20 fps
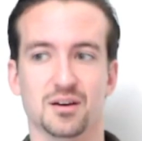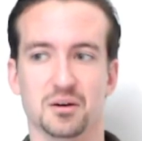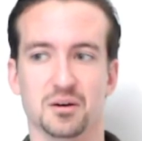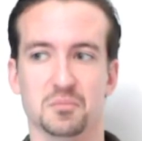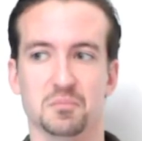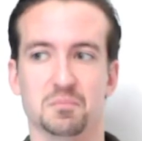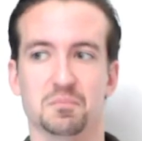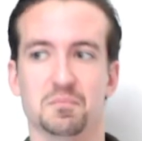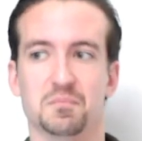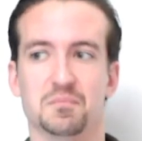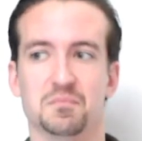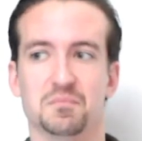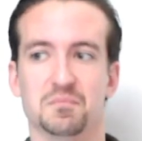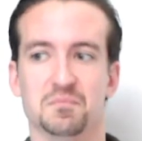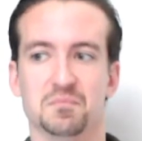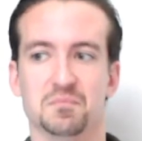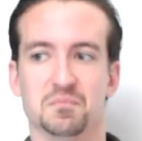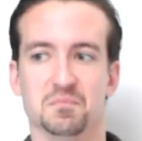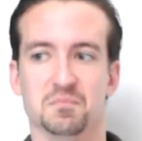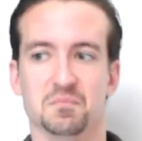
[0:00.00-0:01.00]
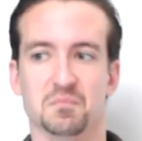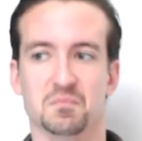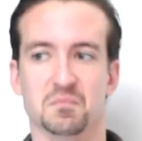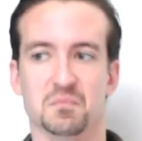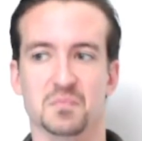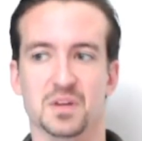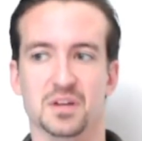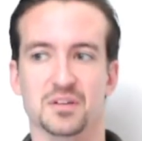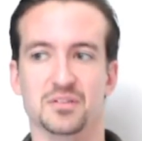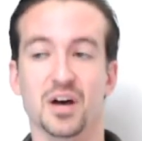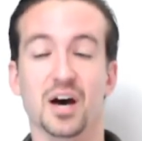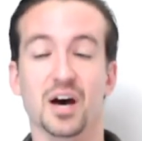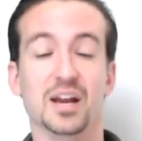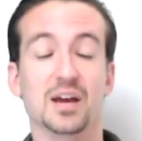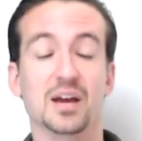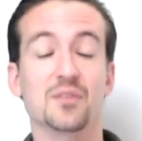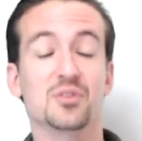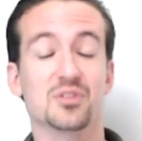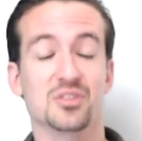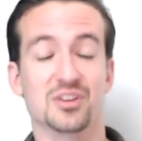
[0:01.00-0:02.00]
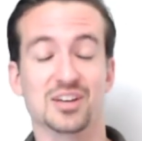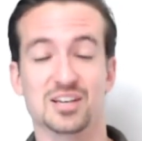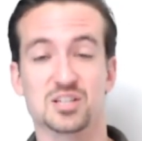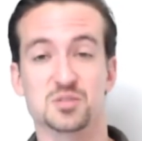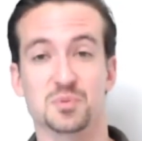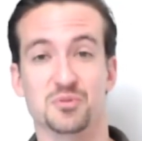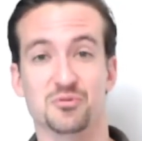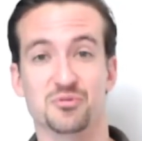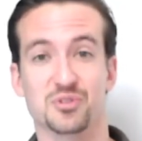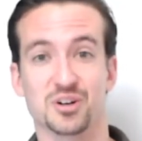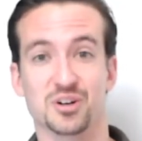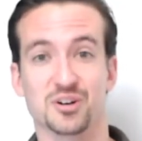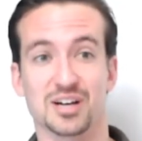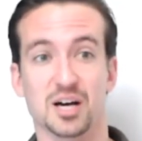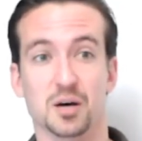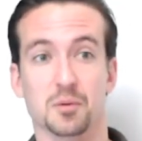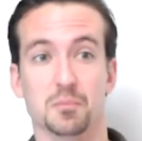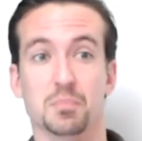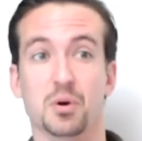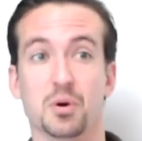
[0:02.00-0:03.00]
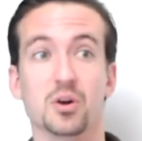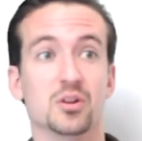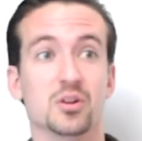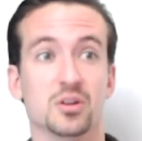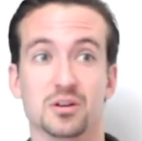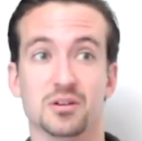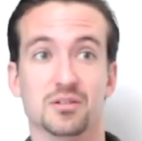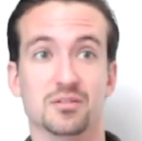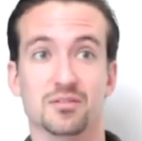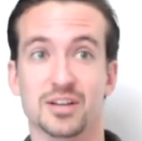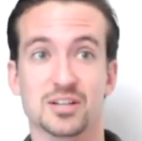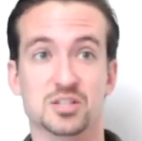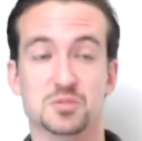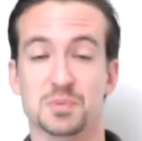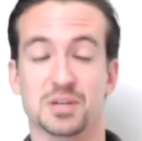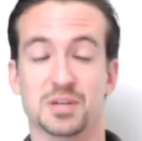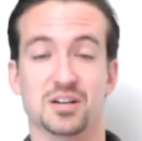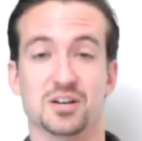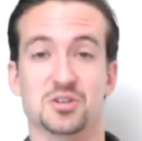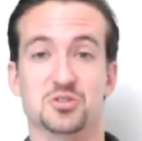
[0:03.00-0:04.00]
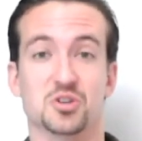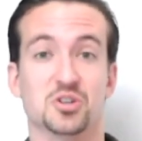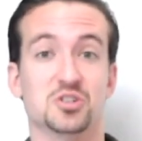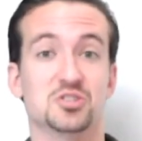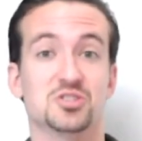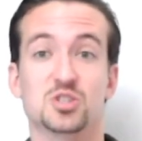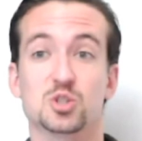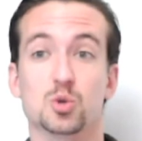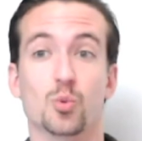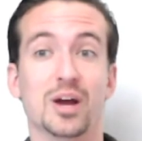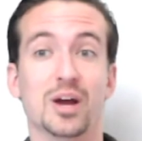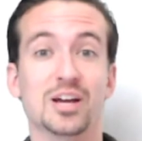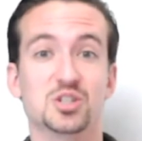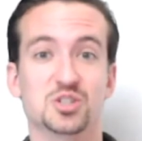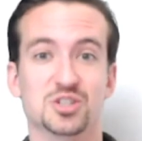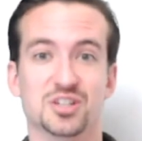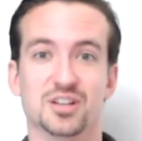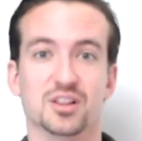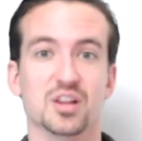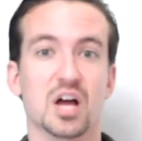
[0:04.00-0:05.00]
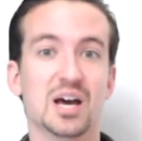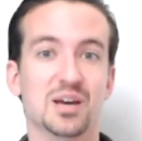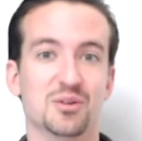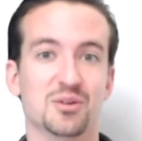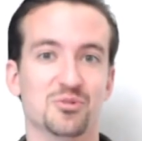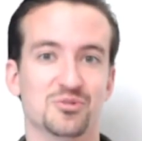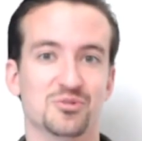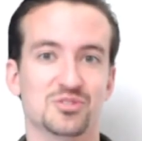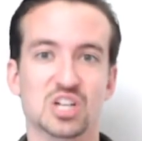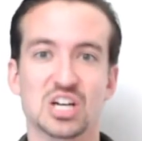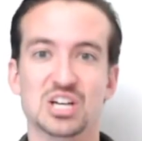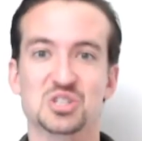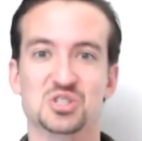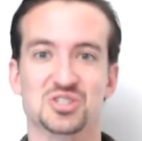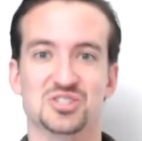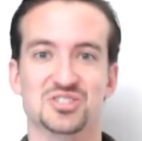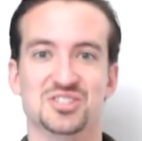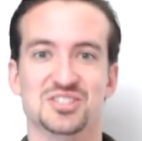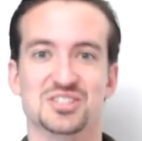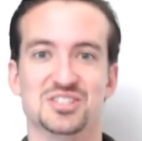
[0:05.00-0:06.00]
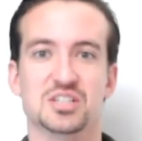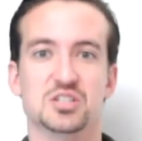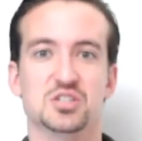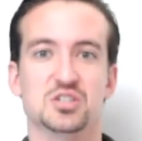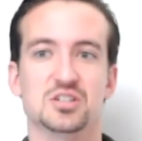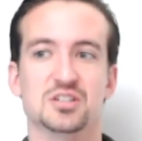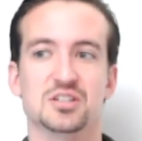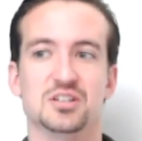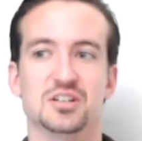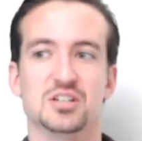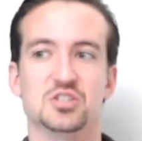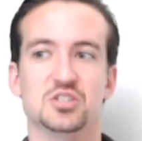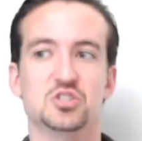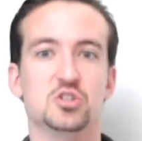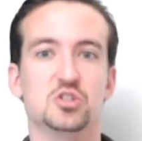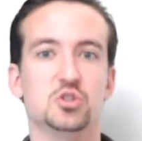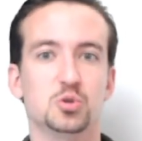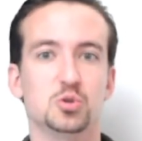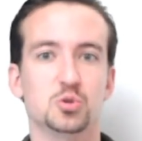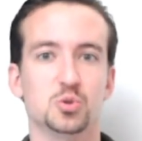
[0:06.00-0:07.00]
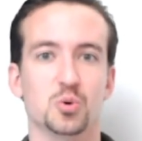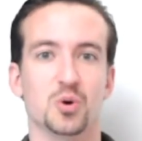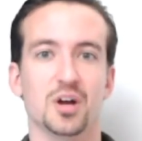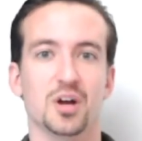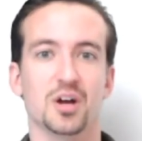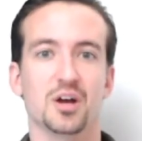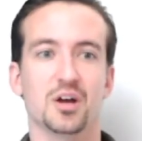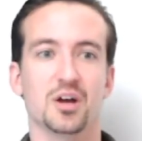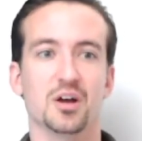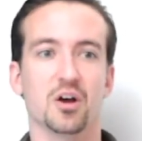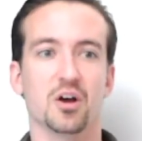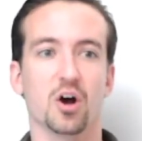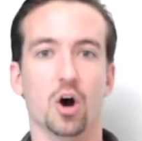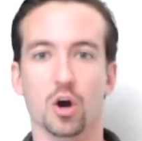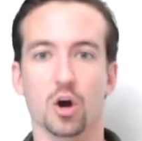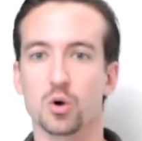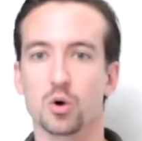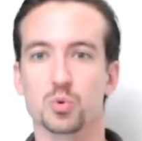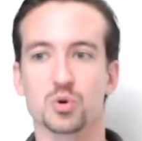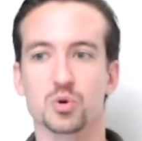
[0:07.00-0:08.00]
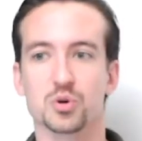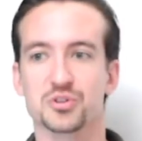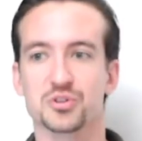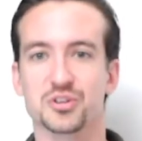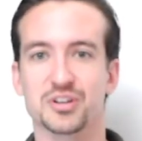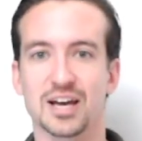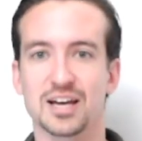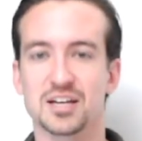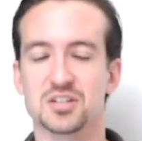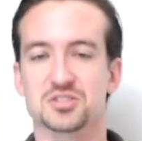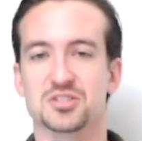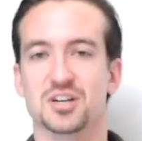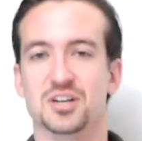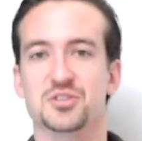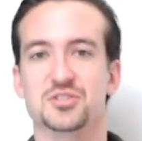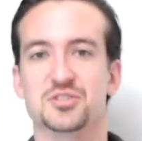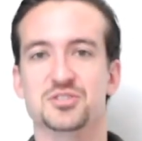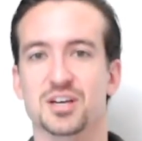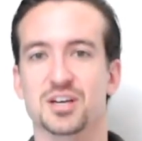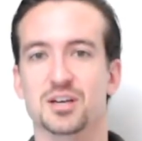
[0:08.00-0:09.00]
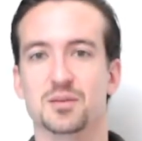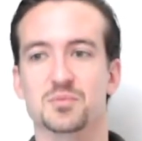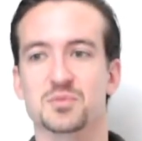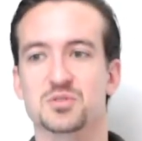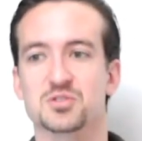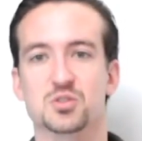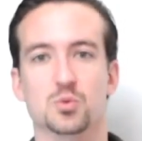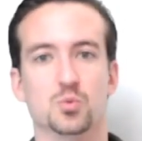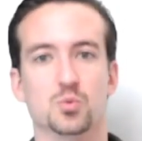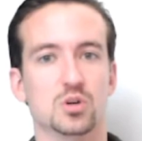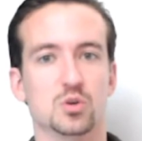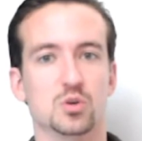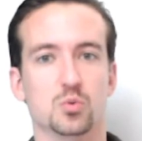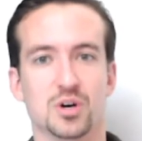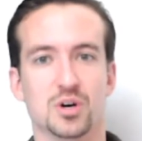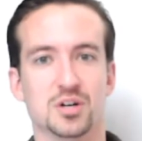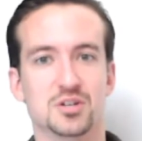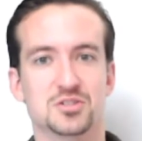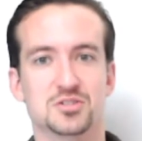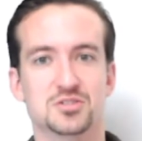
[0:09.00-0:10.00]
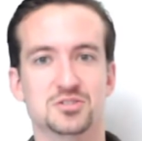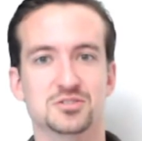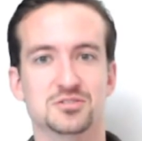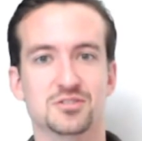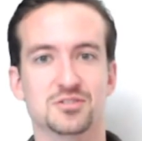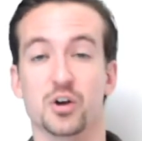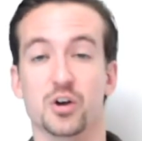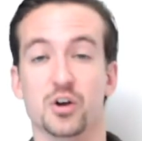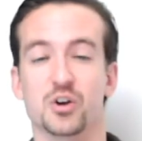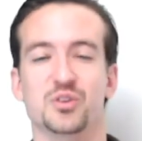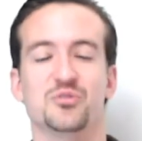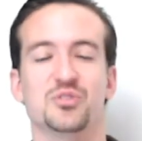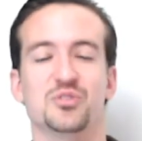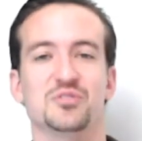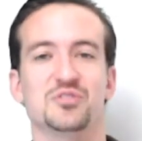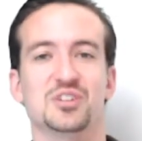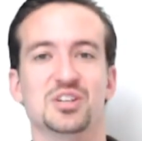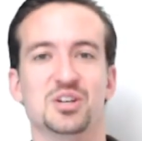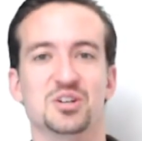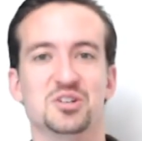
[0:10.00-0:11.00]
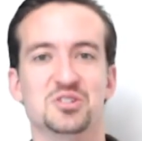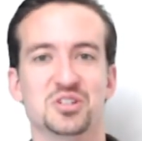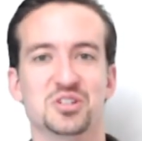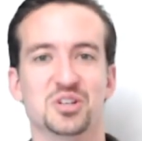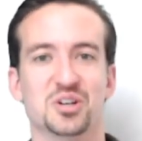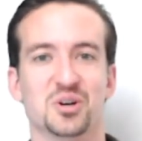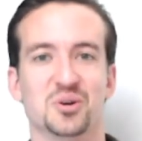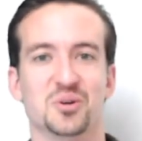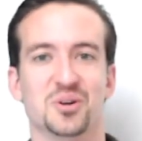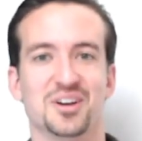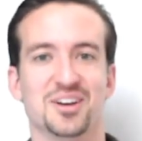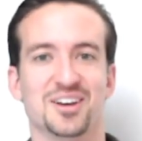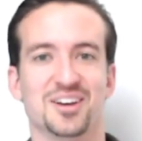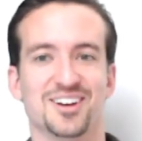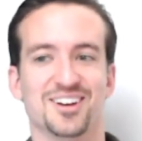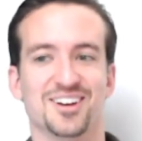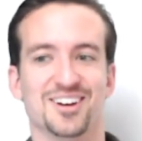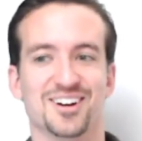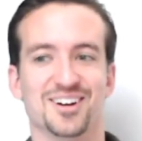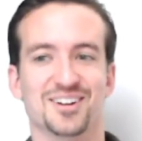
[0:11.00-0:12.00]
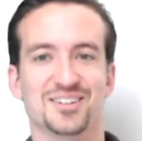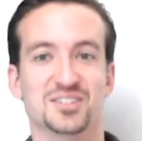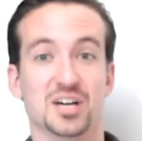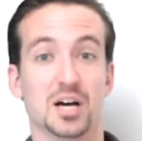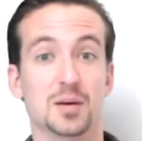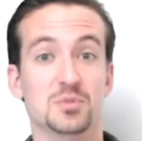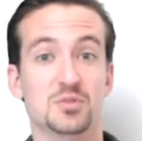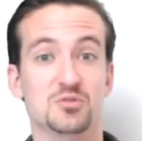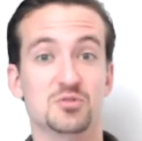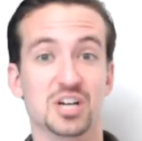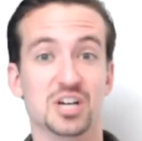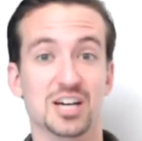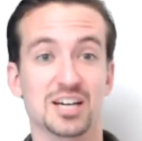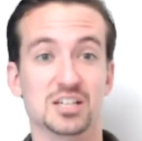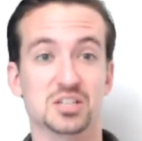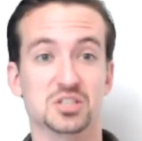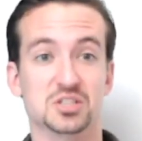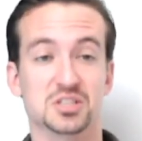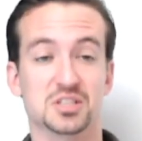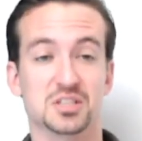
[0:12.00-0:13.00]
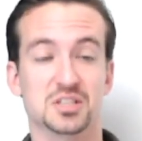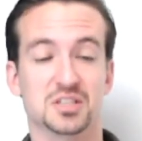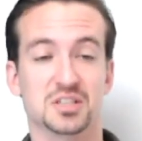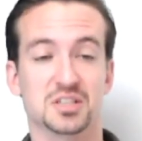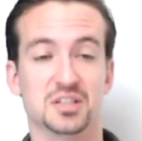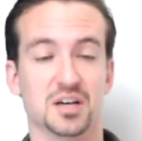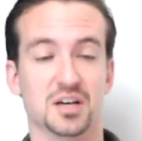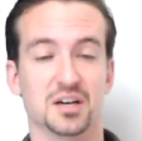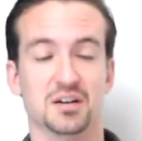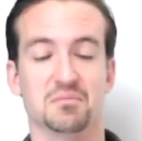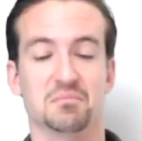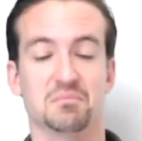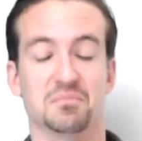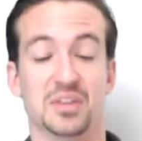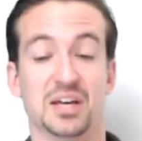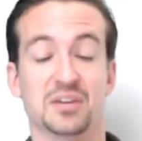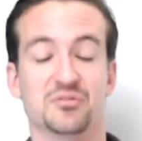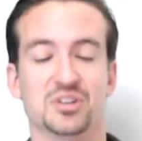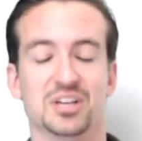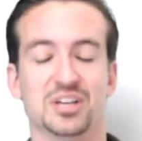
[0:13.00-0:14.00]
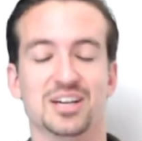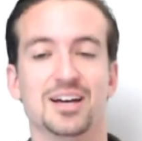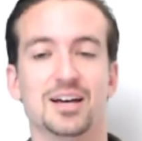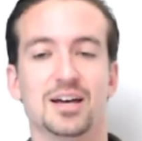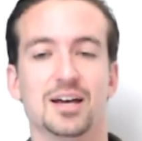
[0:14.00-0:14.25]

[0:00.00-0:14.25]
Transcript: Um, not everything has been figured out. Partly that's because our situation in life changes. It, it, it's new. Our world today is not the same as the world was 150 years ago. Uh, times have changed thankfully.